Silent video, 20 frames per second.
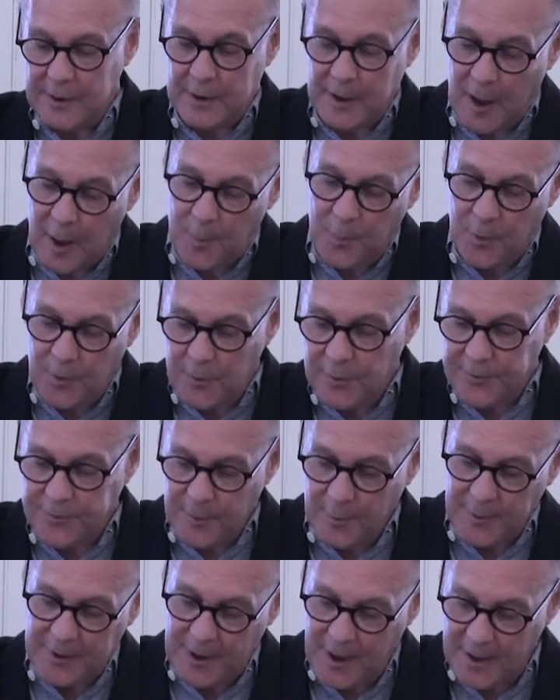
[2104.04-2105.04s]
in couples
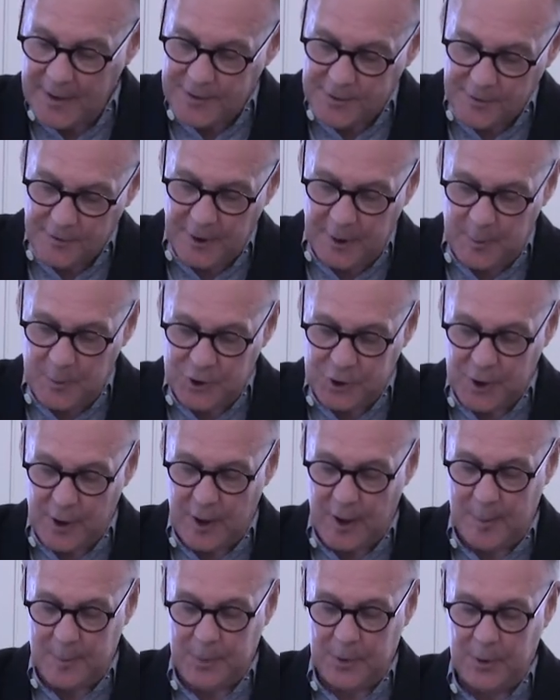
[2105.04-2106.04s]
from the ice cream
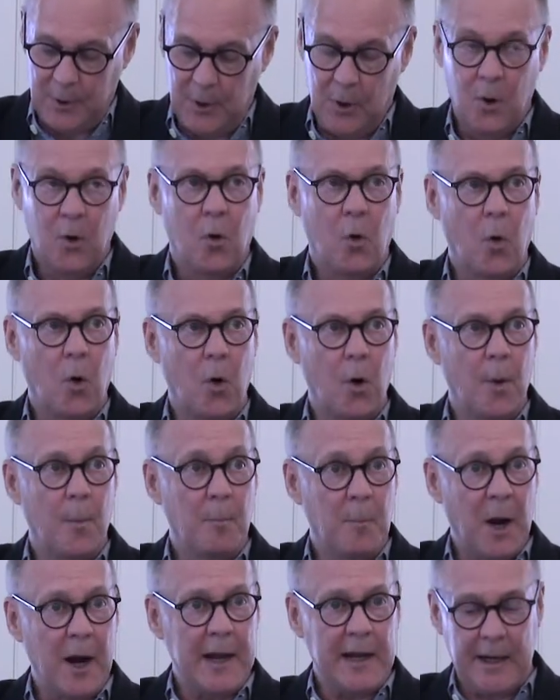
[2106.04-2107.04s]
shop or
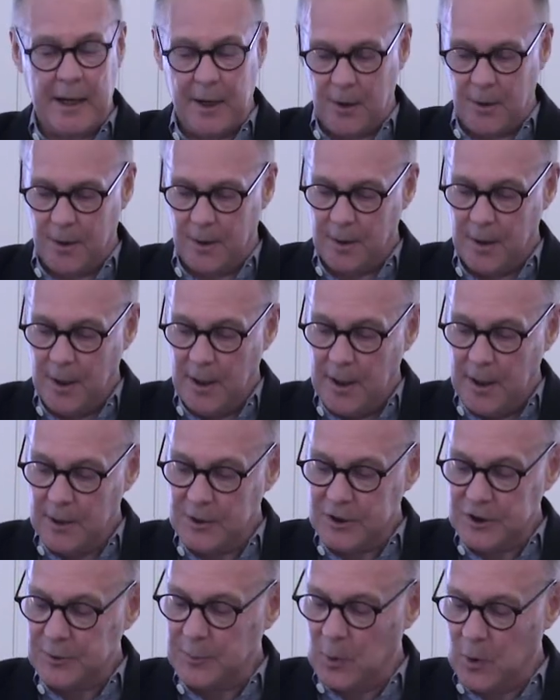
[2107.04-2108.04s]
bike here
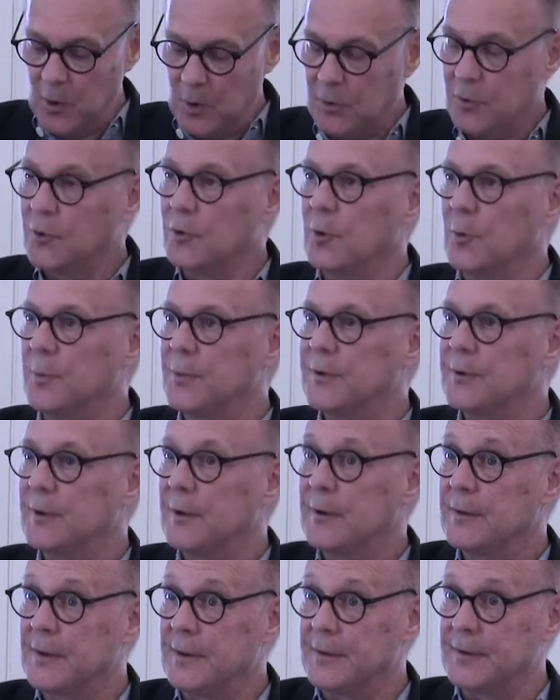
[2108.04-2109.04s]
in small groups
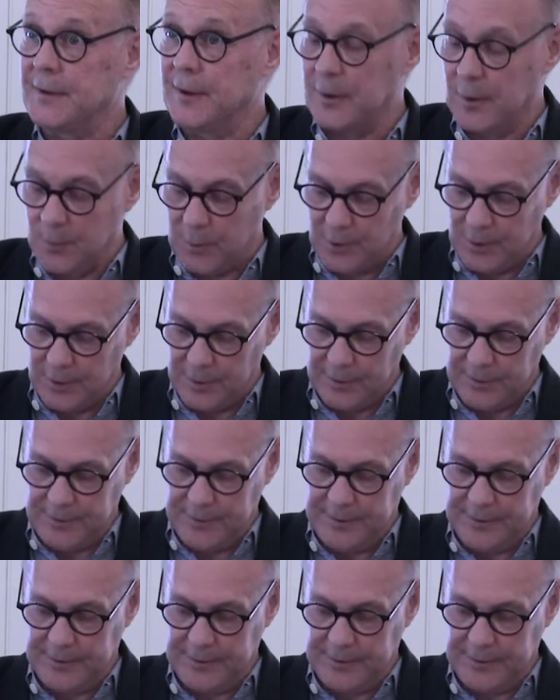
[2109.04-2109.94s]
to see the birds.